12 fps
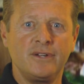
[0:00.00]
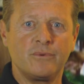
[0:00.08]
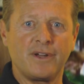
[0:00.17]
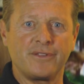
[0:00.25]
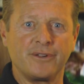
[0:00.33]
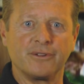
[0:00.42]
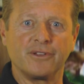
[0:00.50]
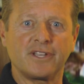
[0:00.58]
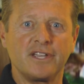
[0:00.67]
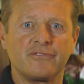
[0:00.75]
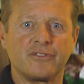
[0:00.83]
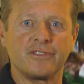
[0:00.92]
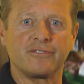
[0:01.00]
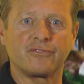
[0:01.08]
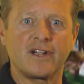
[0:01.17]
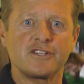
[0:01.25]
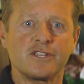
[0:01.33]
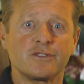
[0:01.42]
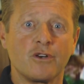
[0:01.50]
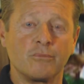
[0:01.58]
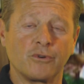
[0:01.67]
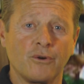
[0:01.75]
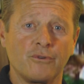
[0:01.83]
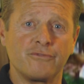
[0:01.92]
Whether you're looking for the freshest
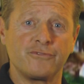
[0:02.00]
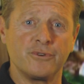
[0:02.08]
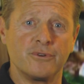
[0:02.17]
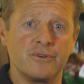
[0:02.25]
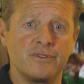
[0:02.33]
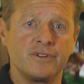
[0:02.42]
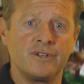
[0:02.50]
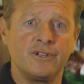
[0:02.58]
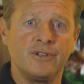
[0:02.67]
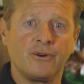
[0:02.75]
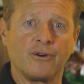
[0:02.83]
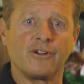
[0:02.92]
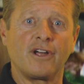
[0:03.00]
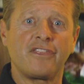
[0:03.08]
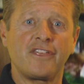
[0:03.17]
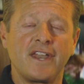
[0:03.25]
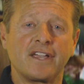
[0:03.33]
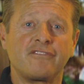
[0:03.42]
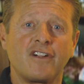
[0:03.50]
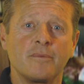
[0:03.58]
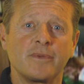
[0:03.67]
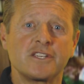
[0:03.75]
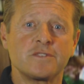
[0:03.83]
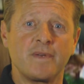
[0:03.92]
homegrown food or an authentic
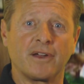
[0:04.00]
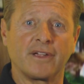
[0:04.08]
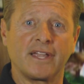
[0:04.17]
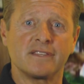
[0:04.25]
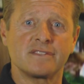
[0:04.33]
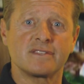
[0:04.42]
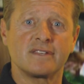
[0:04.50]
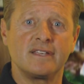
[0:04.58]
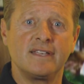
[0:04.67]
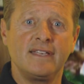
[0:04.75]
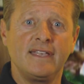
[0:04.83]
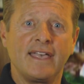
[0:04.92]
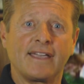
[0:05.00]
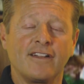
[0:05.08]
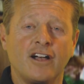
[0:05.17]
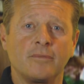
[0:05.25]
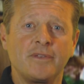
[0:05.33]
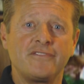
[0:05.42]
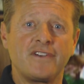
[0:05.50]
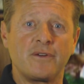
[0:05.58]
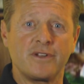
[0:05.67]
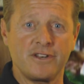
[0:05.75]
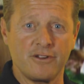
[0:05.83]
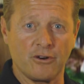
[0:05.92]
farm experience, it can all be
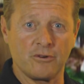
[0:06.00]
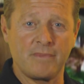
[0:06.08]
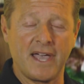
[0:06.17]
found in your own